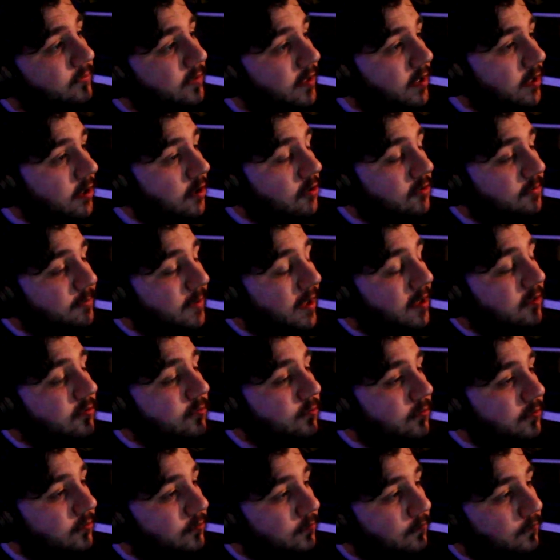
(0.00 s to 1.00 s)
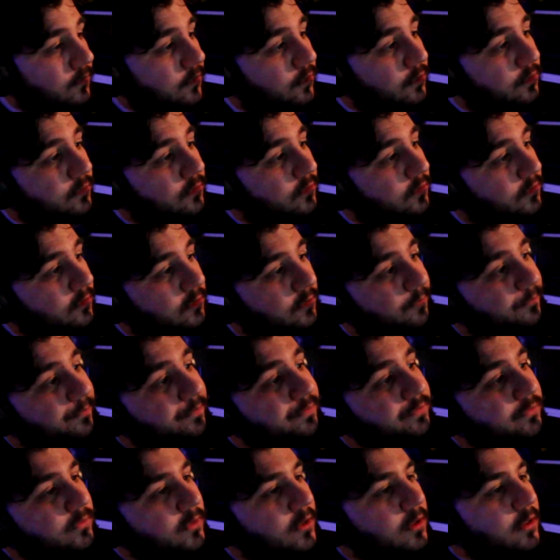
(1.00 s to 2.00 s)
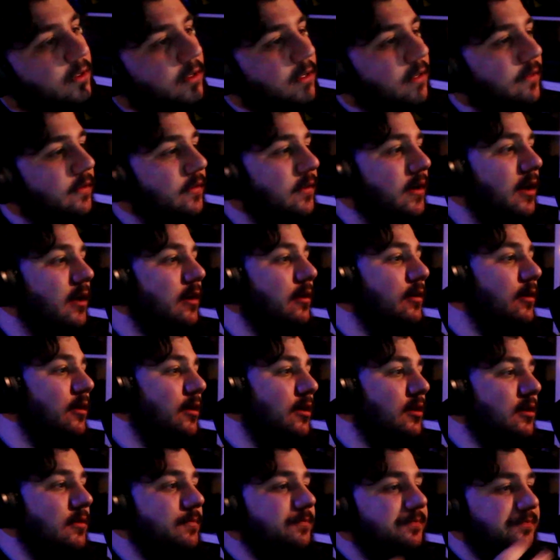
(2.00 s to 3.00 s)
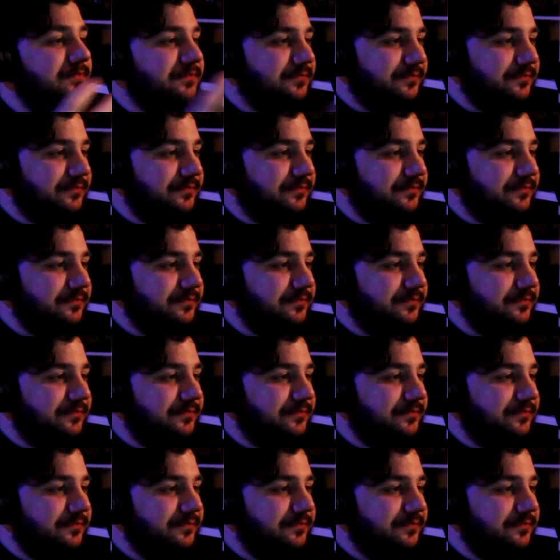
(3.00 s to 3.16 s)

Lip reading: like goes back to his roots, and then he